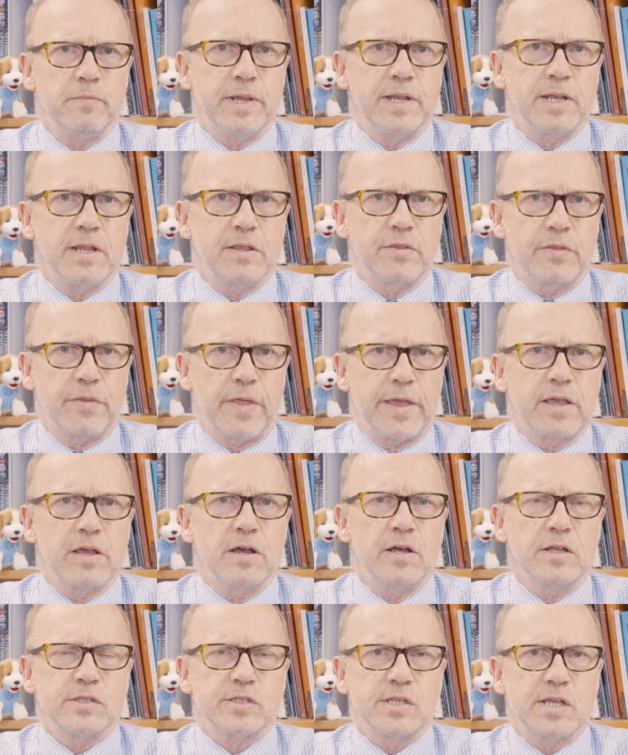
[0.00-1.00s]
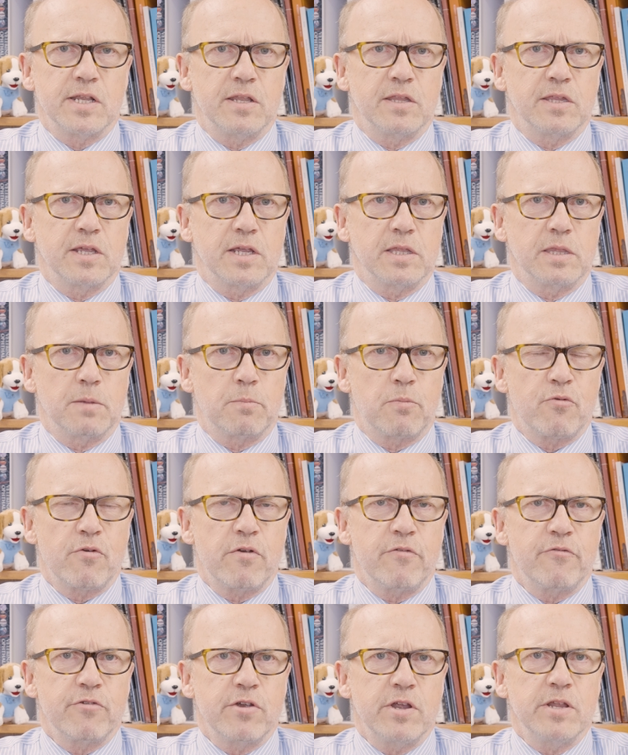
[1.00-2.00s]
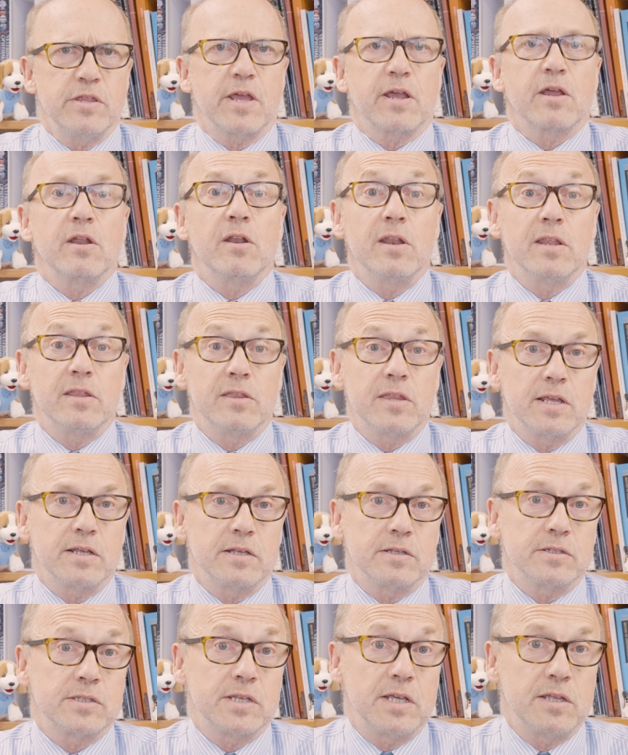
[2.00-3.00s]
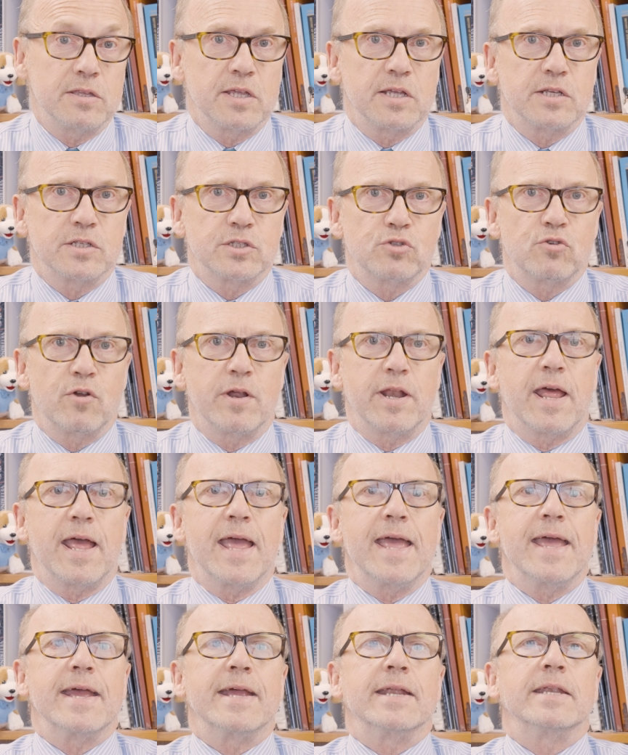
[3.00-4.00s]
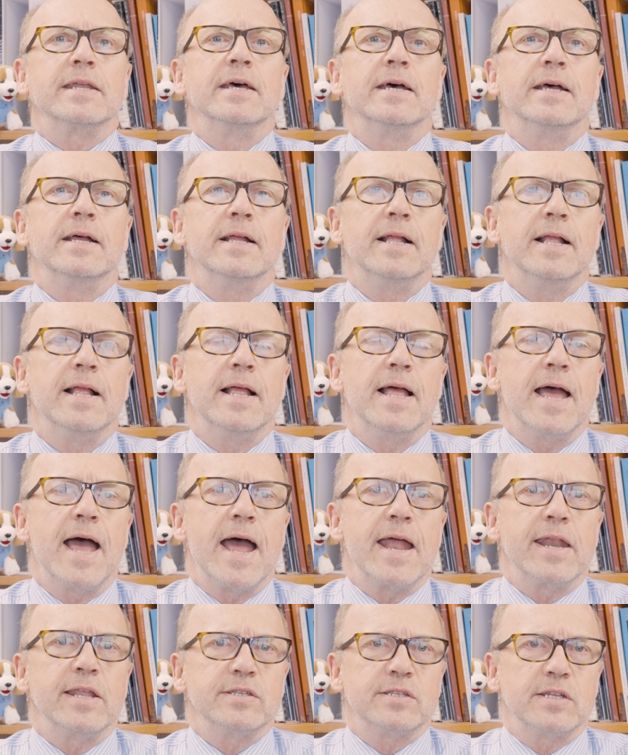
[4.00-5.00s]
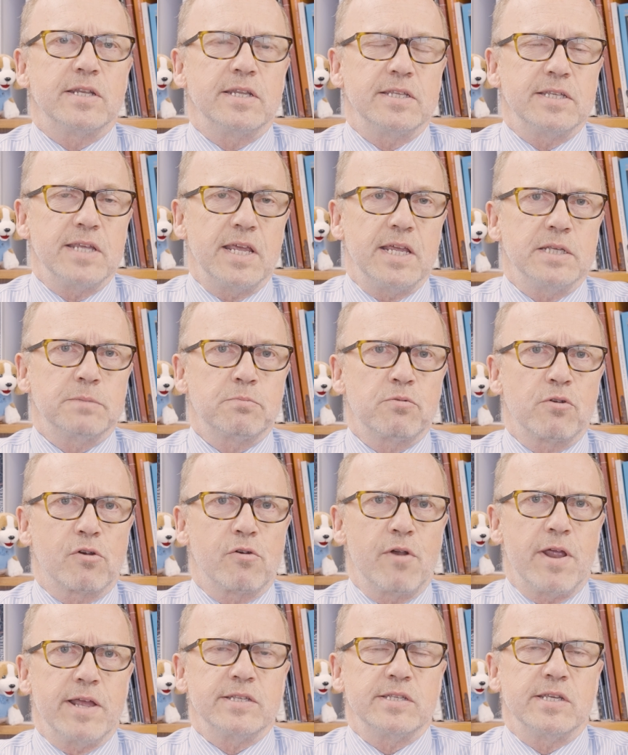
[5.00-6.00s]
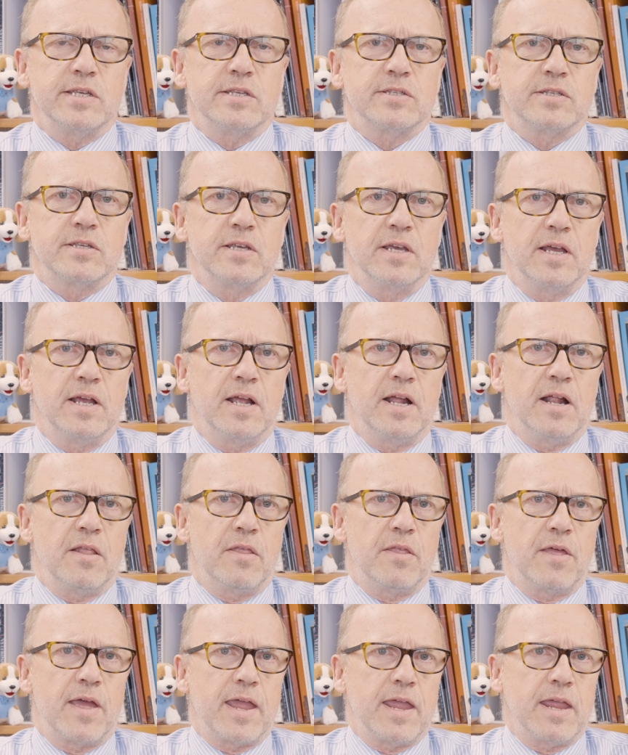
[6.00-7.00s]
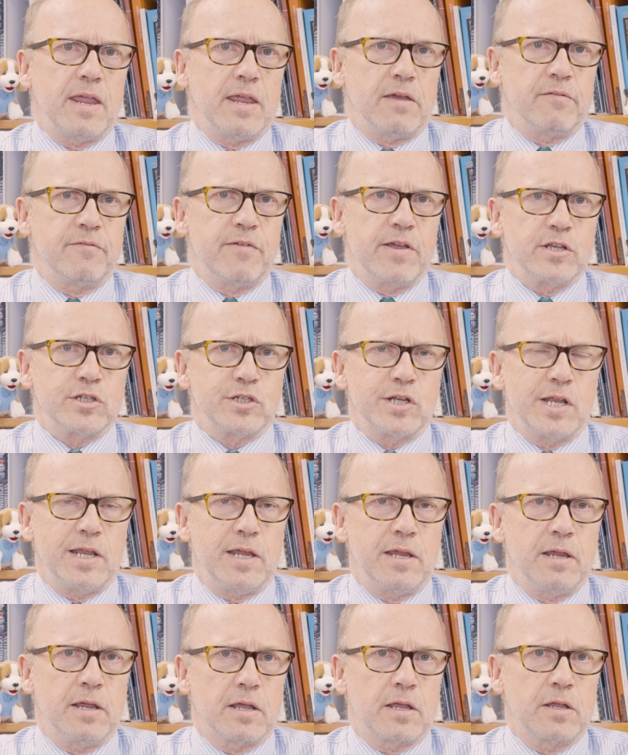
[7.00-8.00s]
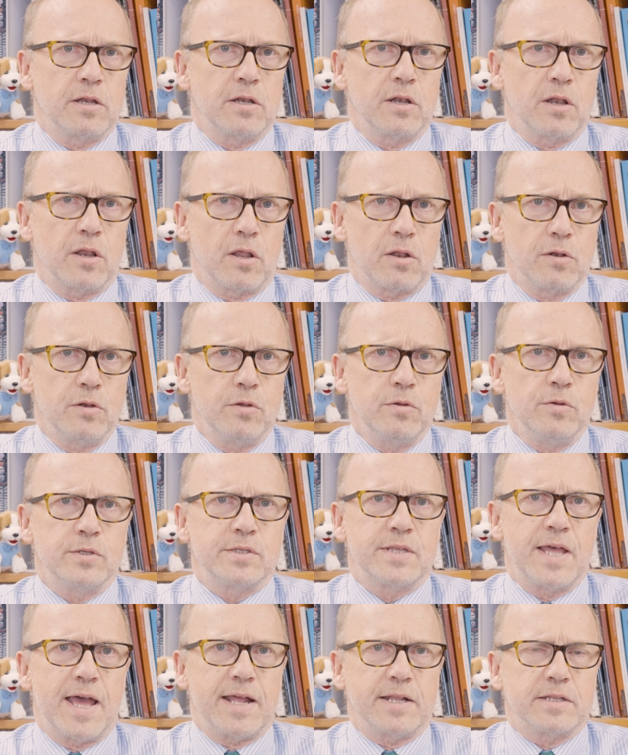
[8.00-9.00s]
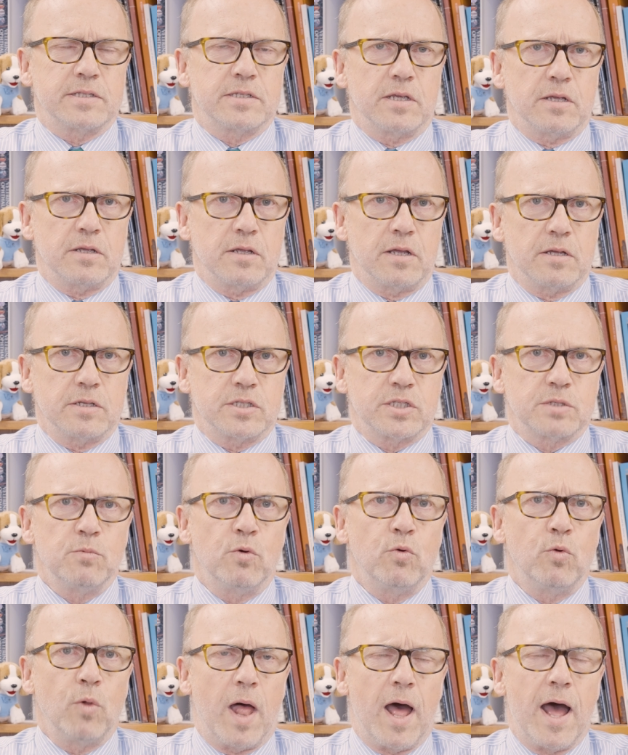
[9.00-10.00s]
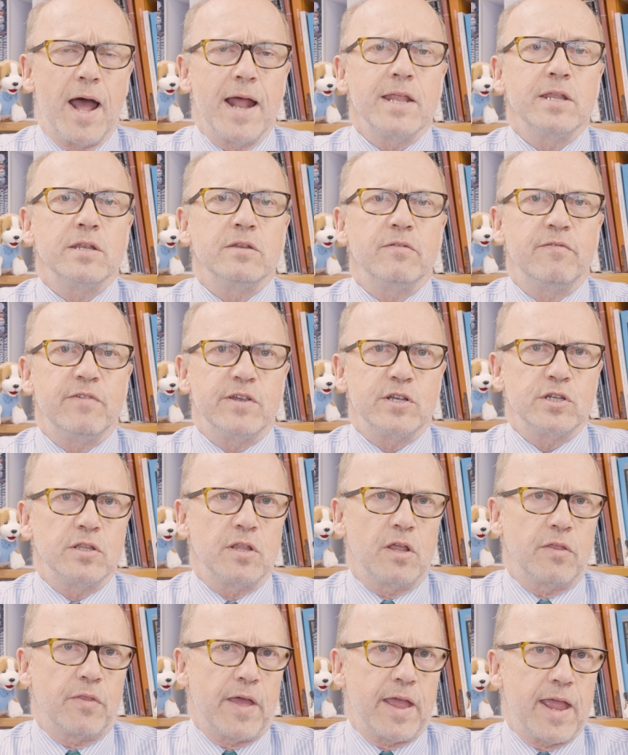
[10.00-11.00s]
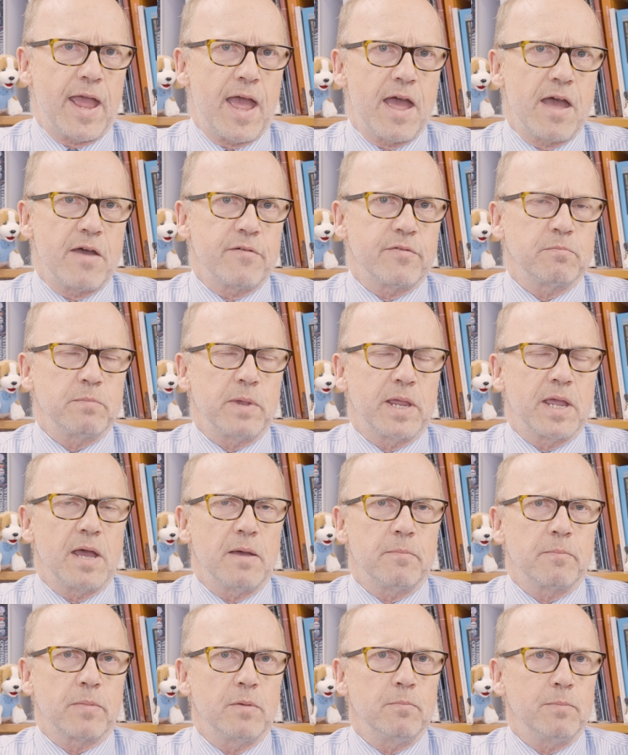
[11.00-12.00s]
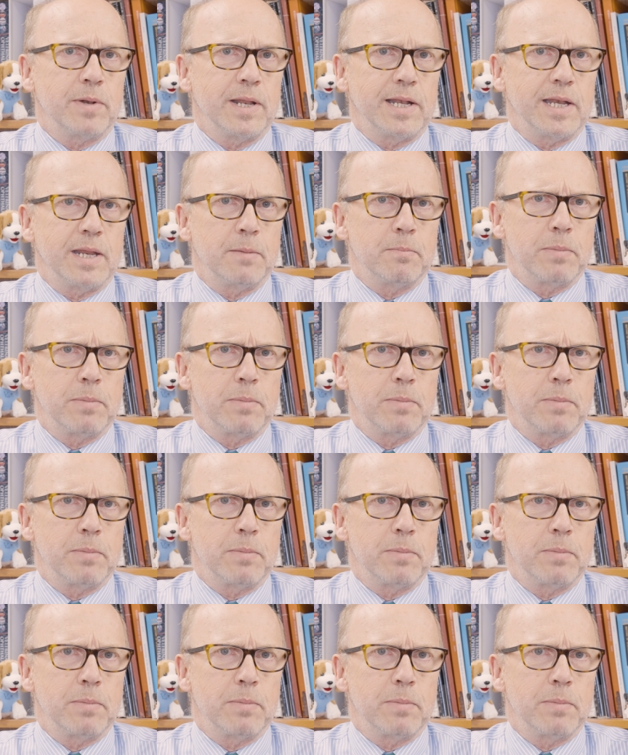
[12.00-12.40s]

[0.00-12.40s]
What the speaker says: meaning that they can't see anything in the periphery, they can only see things straight ahead. And as the disease progresses, they eventually can lose that small island of vision that they have and become completely